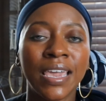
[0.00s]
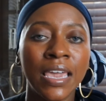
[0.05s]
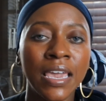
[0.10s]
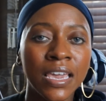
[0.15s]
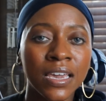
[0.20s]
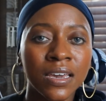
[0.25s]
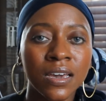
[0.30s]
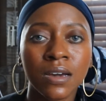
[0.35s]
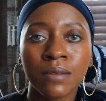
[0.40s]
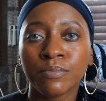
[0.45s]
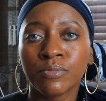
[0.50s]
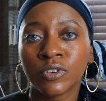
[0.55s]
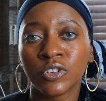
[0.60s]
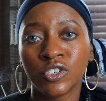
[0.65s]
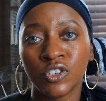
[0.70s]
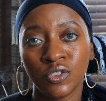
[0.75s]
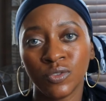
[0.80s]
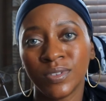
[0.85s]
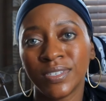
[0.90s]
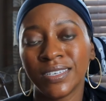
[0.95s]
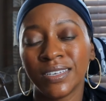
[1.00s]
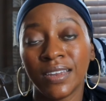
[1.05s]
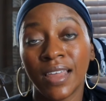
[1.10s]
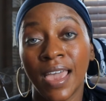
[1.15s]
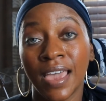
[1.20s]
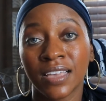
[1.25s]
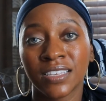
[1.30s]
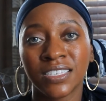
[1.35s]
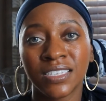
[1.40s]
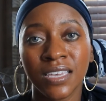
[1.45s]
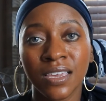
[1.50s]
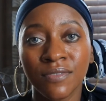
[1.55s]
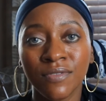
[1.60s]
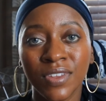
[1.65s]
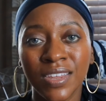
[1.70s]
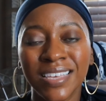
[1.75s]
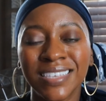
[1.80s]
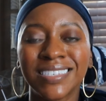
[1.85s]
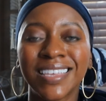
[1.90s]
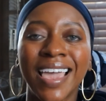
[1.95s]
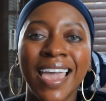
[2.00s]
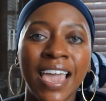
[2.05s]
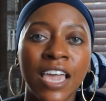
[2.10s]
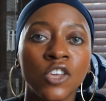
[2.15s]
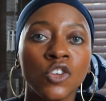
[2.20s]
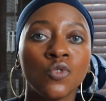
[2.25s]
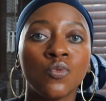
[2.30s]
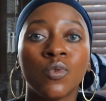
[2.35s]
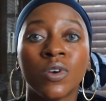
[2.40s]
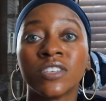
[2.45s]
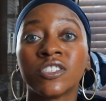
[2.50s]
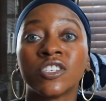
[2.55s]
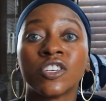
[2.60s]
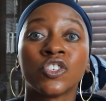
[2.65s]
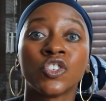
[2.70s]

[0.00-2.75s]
income producing activities, and you want to